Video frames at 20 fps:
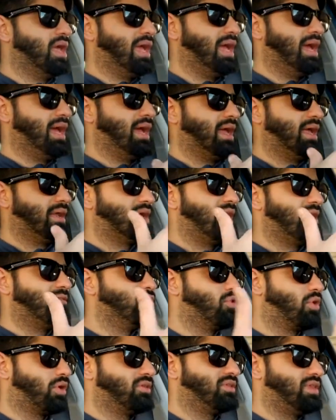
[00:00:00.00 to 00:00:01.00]
and I've
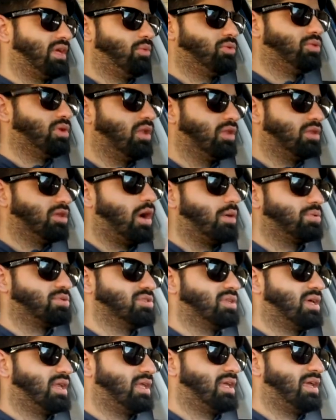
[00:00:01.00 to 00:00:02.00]
noticed that with all the
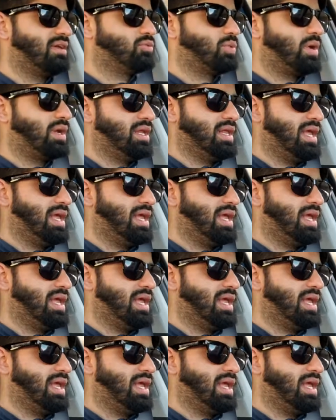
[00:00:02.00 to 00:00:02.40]
options that it gives, right?